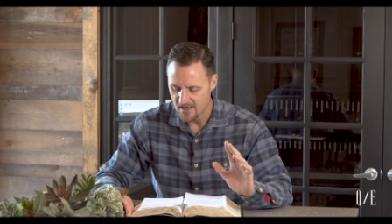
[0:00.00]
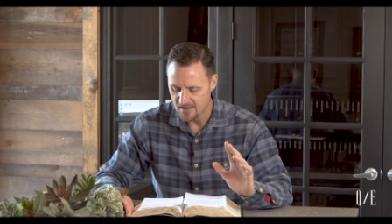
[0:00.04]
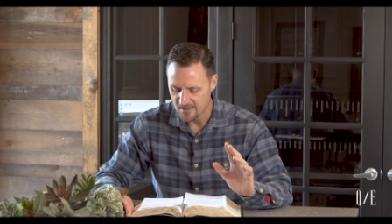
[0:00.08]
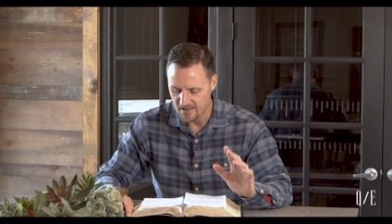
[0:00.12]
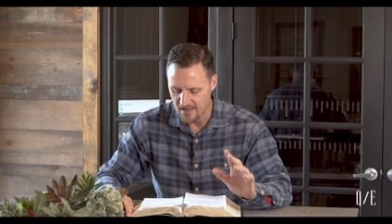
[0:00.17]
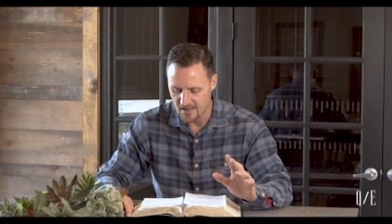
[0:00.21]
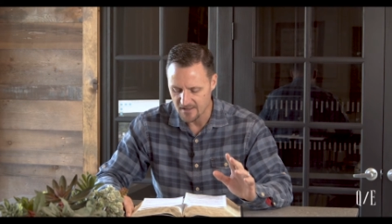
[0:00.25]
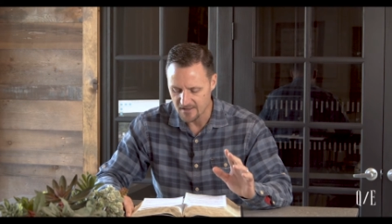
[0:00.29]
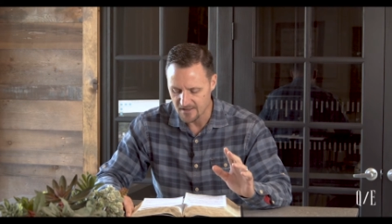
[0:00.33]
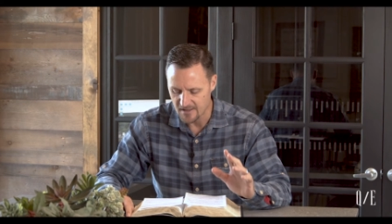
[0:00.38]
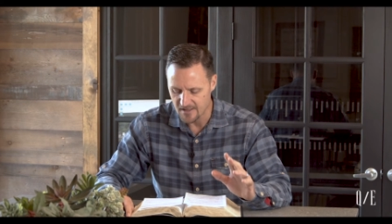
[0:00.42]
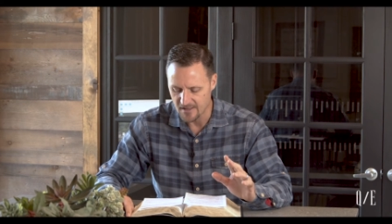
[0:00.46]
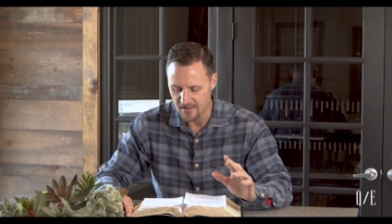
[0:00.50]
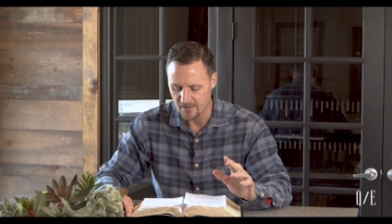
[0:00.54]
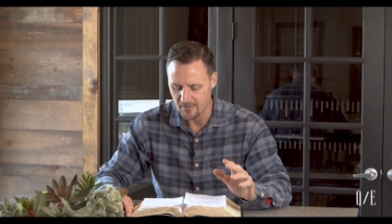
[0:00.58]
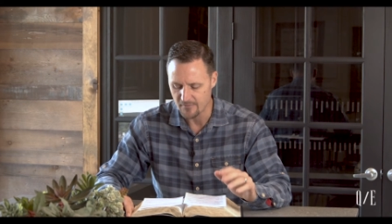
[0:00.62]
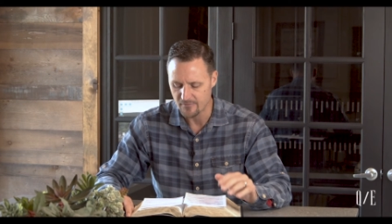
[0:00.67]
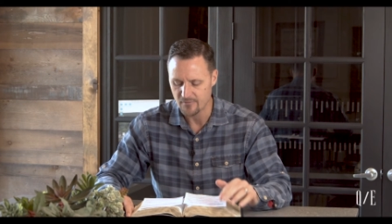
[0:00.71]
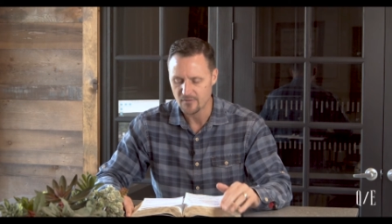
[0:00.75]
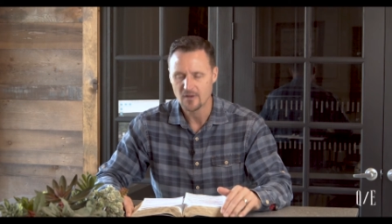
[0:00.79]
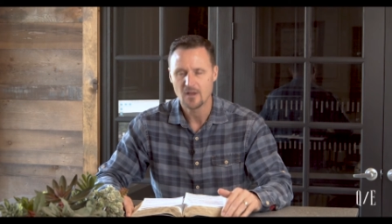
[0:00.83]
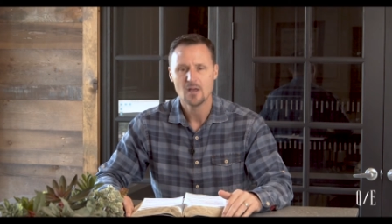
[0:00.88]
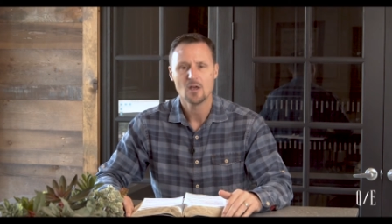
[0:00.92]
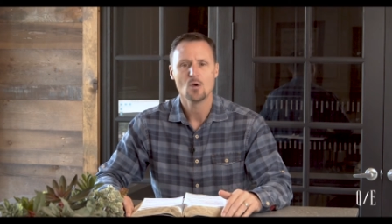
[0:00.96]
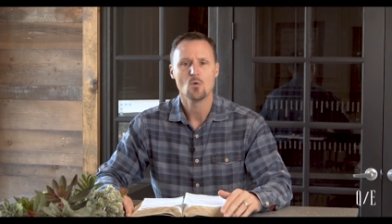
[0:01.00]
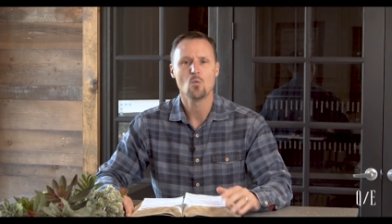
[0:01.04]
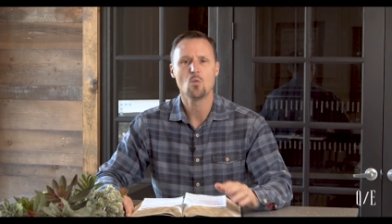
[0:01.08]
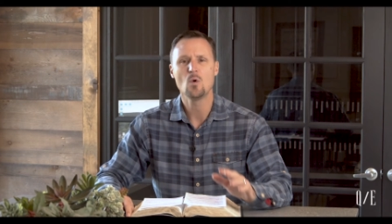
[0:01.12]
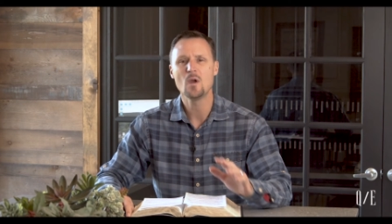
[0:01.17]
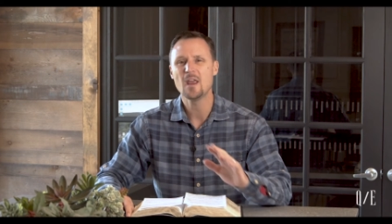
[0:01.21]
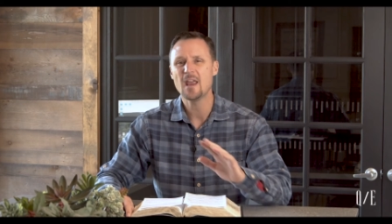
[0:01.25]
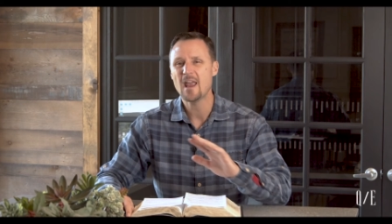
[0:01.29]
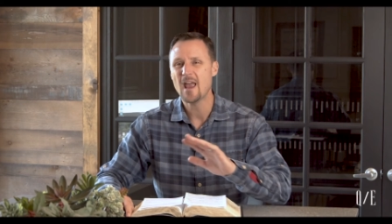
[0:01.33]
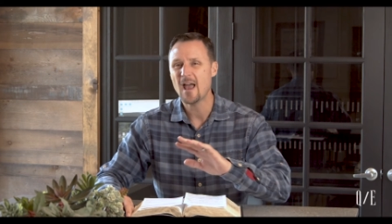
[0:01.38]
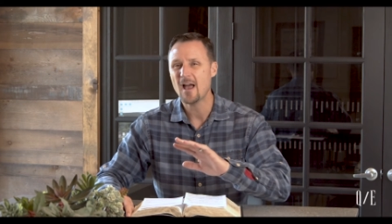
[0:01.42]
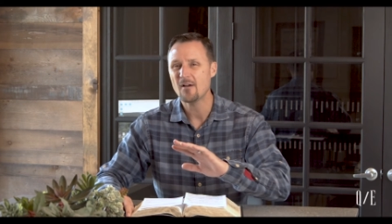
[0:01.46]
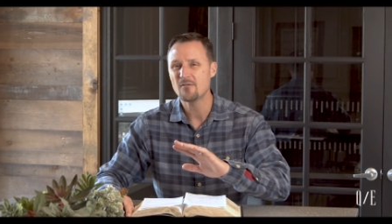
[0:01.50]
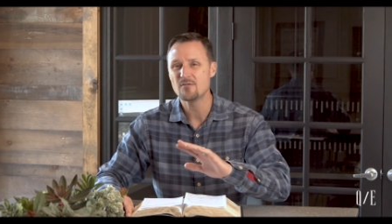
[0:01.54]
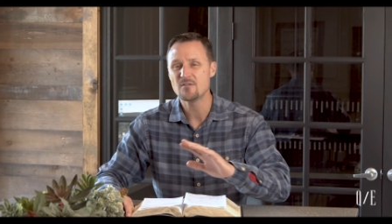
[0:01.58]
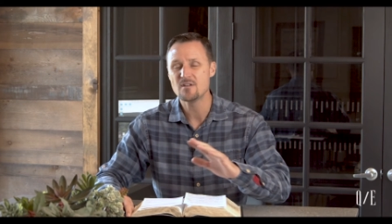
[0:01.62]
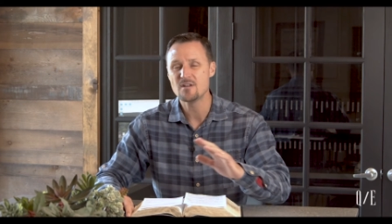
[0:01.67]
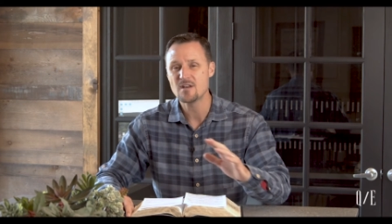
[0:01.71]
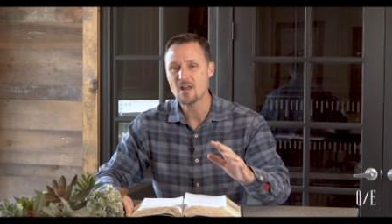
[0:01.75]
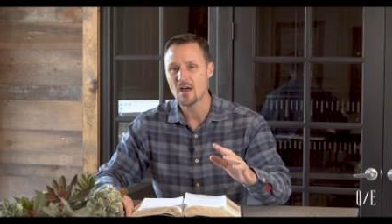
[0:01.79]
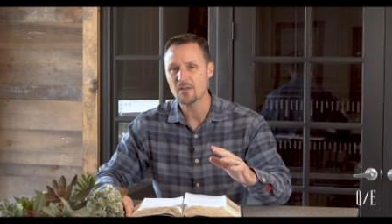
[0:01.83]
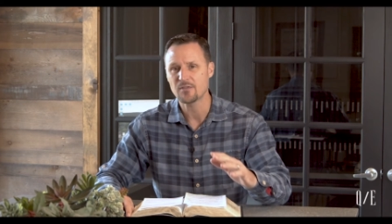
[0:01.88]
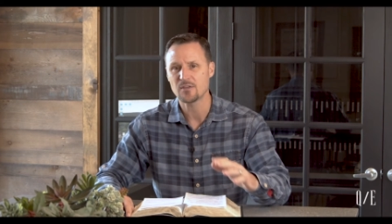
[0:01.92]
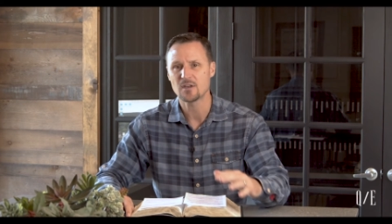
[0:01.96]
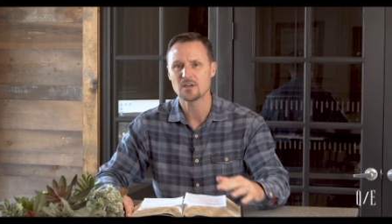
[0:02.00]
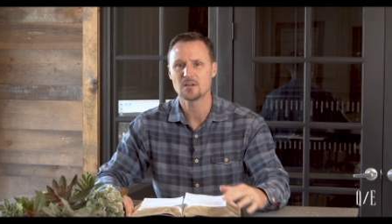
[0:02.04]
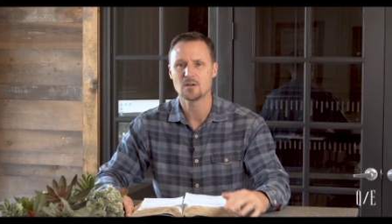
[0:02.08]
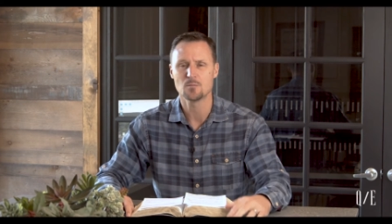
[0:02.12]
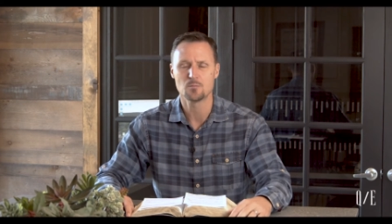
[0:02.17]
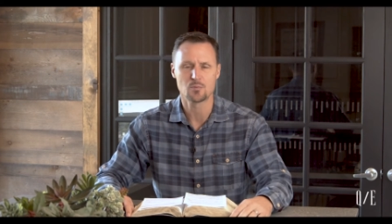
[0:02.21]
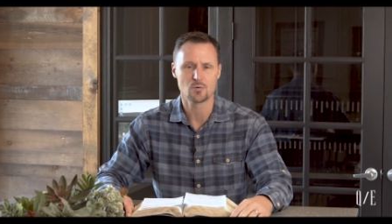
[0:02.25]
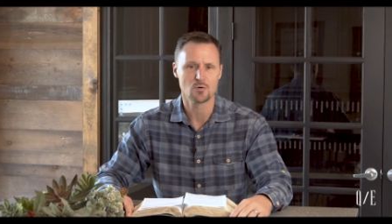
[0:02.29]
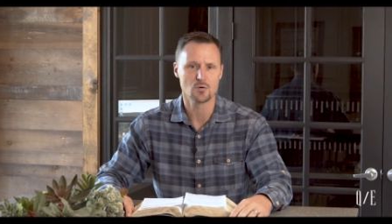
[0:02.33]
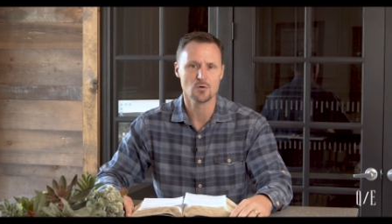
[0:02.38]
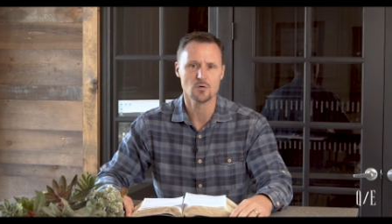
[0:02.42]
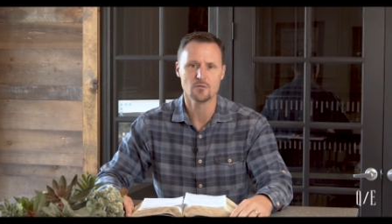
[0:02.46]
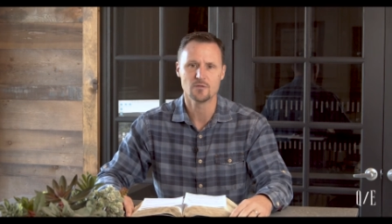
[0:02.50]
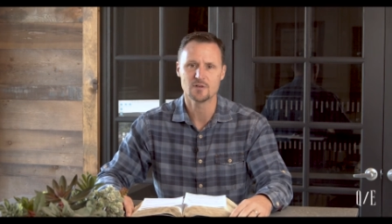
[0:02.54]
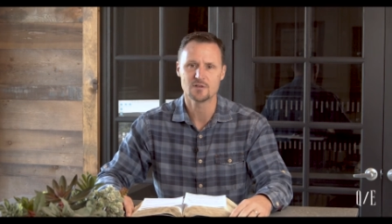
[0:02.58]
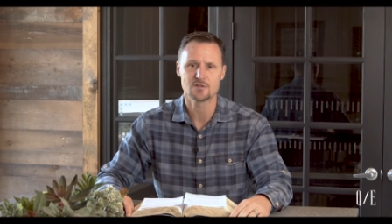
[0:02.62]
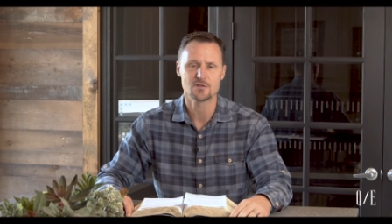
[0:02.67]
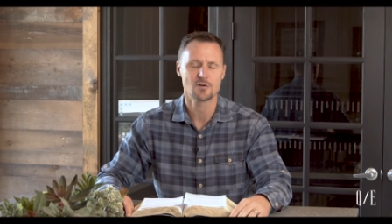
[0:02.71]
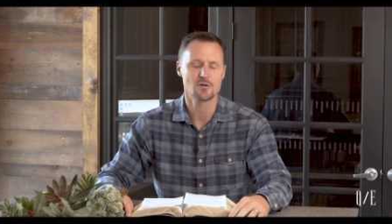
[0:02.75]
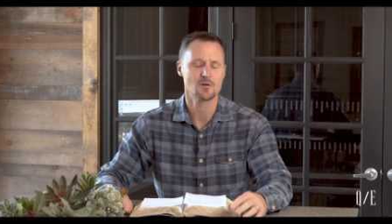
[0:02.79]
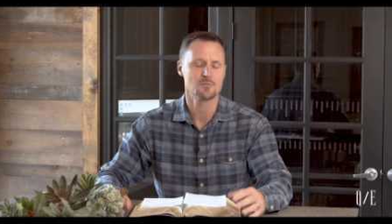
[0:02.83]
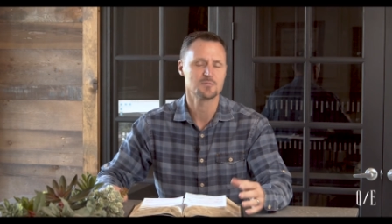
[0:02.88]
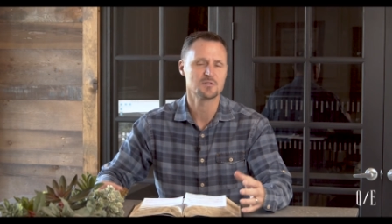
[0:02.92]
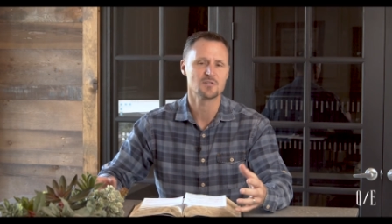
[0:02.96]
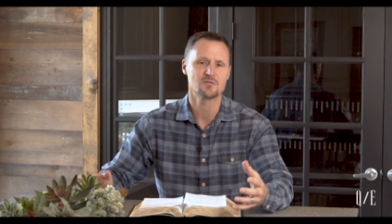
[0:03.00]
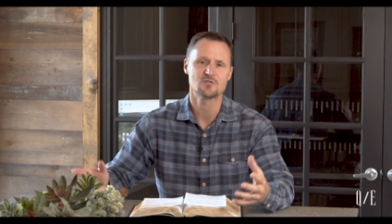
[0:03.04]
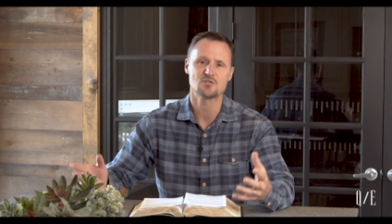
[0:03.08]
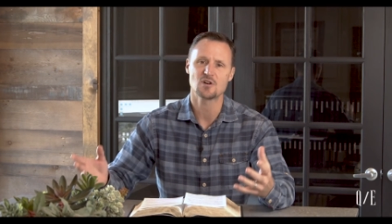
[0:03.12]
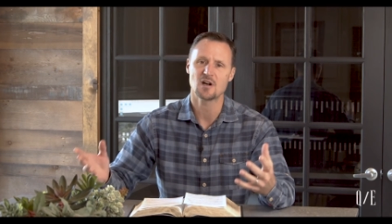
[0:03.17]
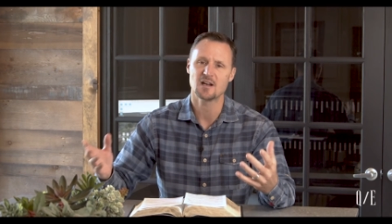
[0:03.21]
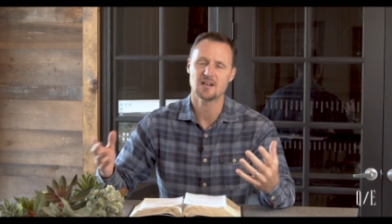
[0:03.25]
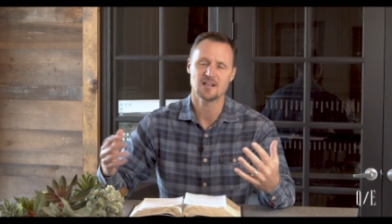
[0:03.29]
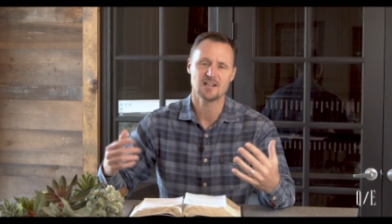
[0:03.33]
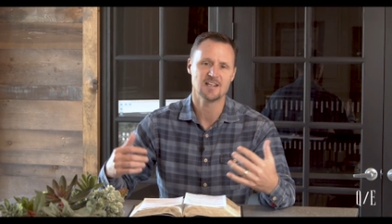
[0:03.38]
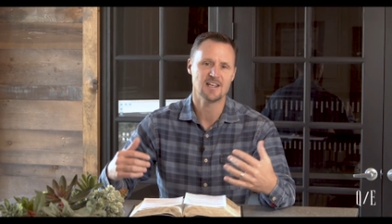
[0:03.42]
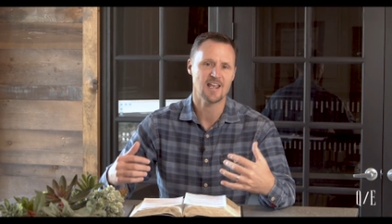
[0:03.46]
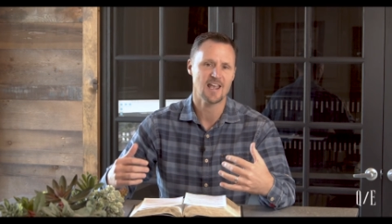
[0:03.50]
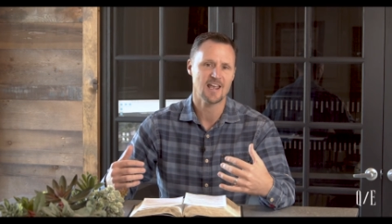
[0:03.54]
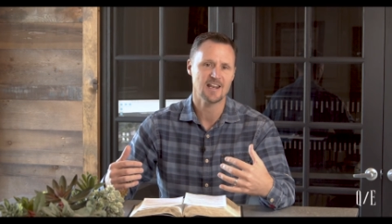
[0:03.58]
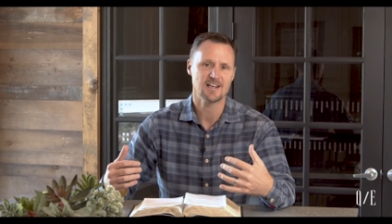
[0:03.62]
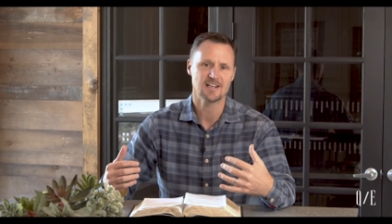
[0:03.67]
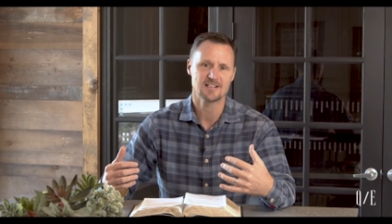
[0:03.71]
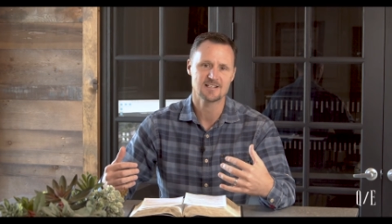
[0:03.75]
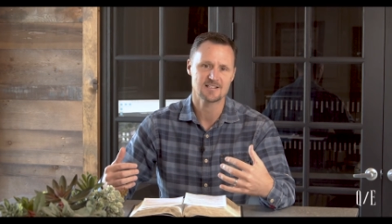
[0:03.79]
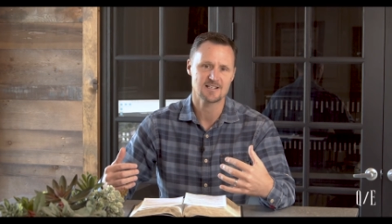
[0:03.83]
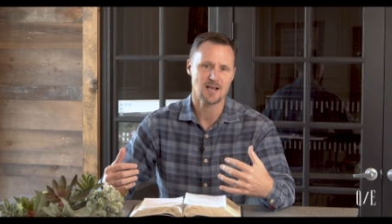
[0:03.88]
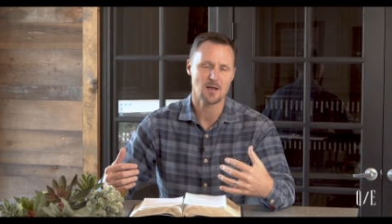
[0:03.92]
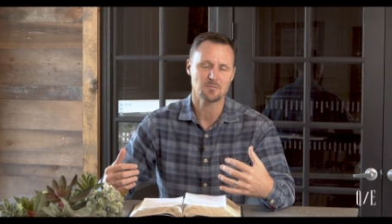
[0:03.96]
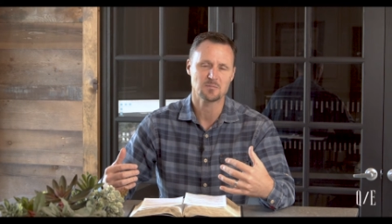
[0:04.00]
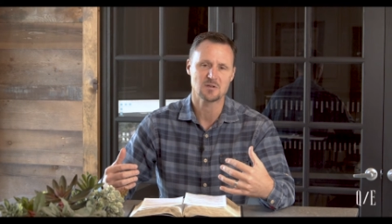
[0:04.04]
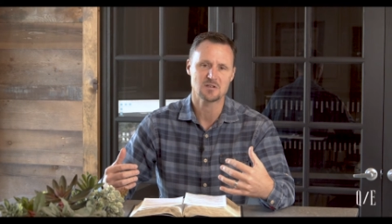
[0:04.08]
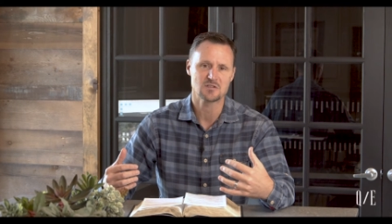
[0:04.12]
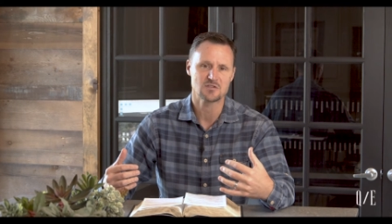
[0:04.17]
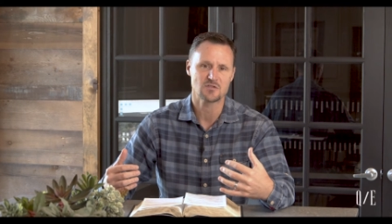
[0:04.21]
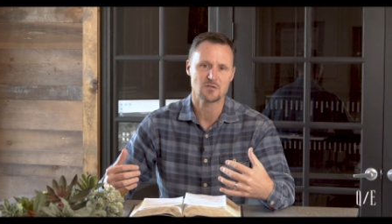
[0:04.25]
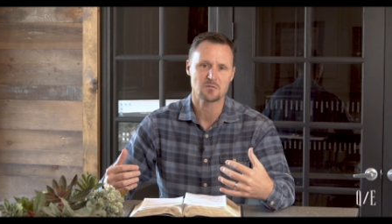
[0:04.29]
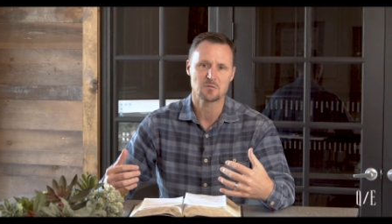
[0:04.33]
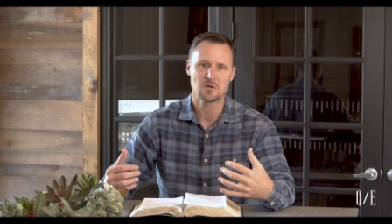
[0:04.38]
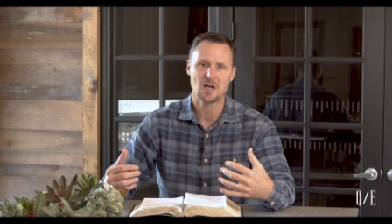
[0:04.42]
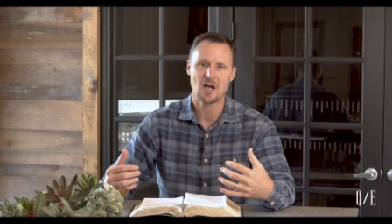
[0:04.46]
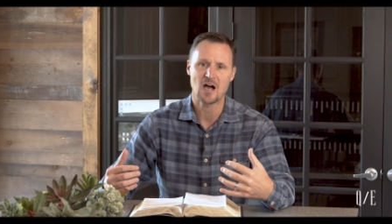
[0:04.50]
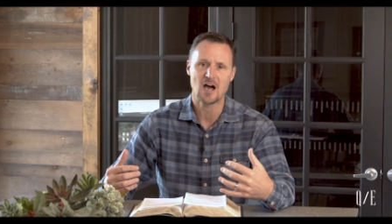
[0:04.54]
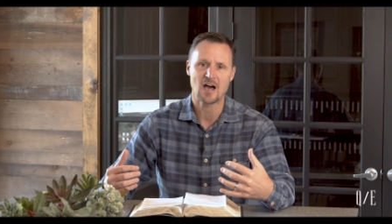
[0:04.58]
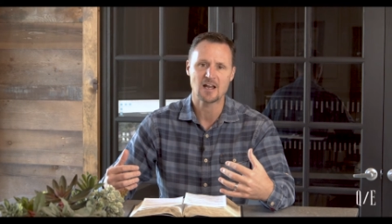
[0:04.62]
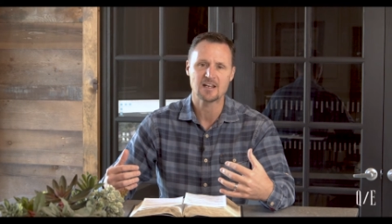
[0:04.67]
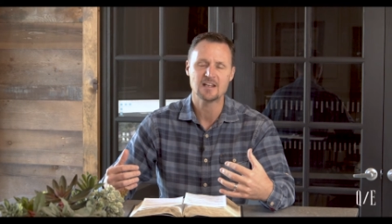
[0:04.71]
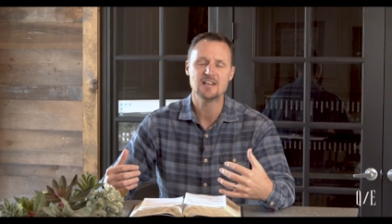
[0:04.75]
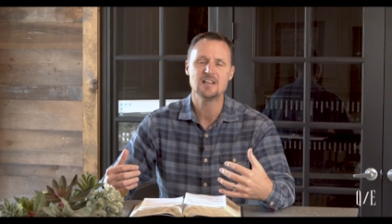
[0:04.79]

can give. We have nothing to prove in terms of trying to gain acceptance from God.